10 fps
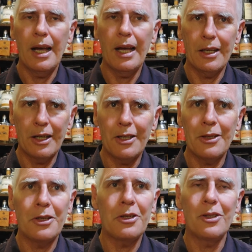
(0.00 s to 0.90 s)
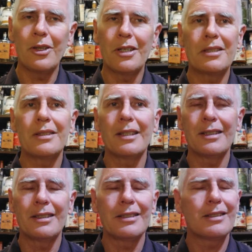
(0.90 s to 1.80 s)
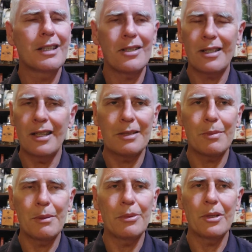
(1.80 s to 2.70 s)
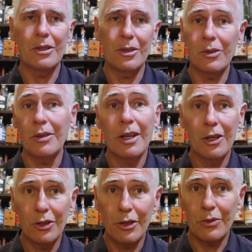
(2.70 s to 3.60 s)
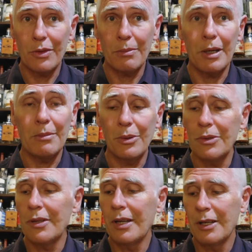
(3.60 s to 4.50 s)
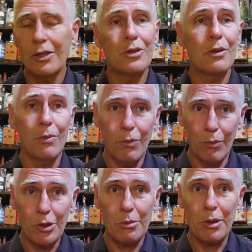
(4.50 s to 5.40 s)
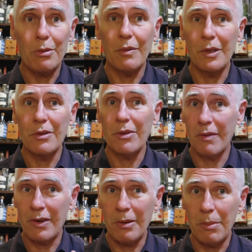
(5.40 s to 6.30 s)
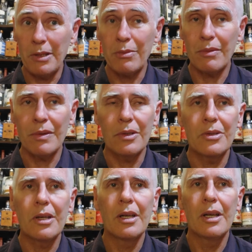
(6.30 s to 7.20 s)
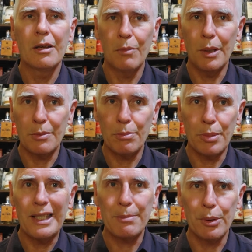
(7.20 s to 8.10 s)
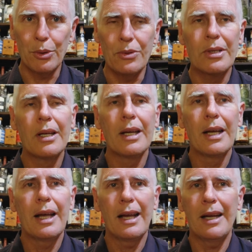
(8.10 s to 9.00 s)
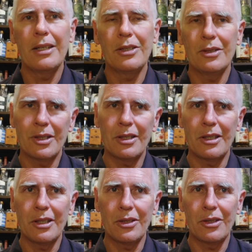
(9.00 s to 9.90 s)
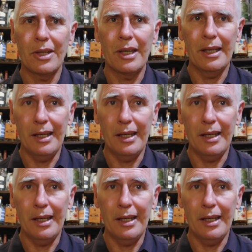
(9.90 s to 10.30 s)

And I know that you guys are just such class people that you don't drink bad booze because you're watching my reviews for the very best reviews, best best booze, and you certainly don't do the